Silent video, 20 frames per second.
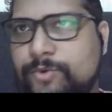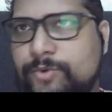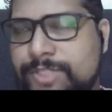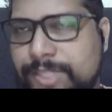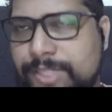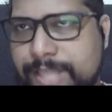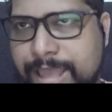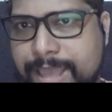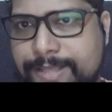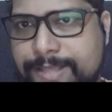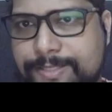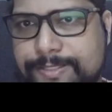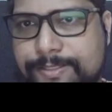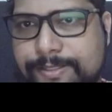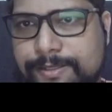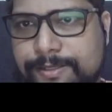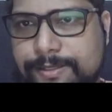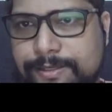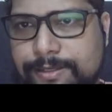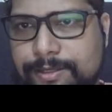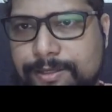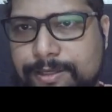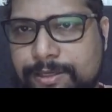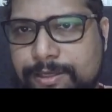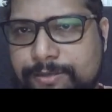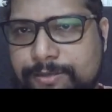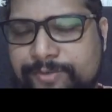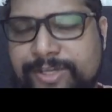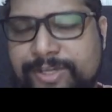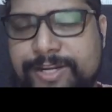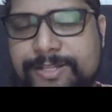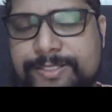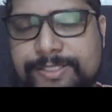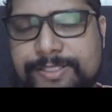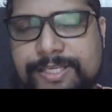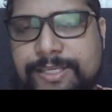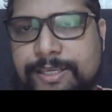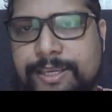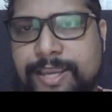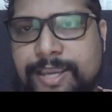was lax, we didn't
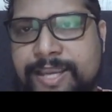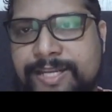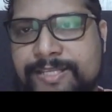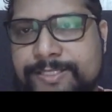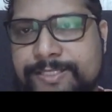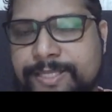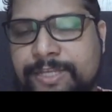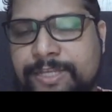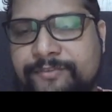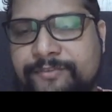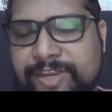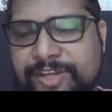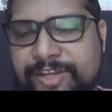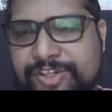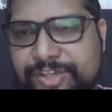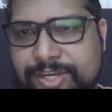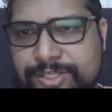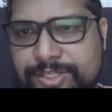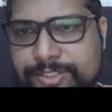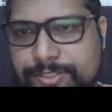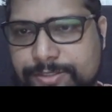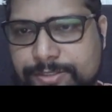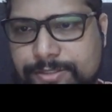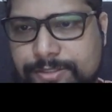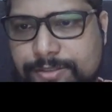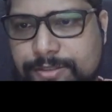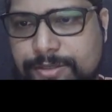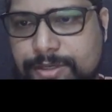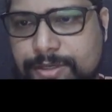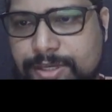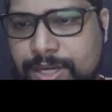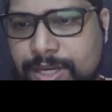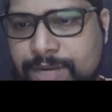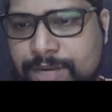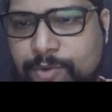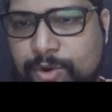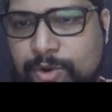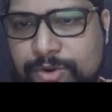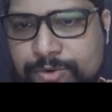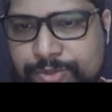see any significant changes in
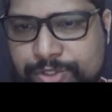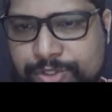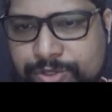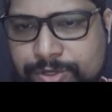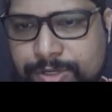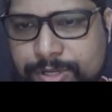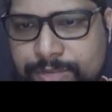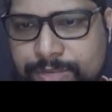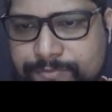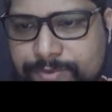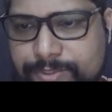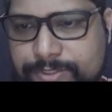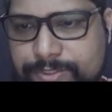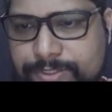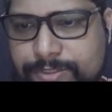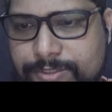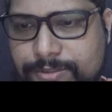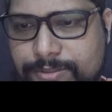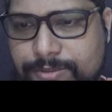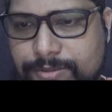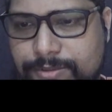pollution levels.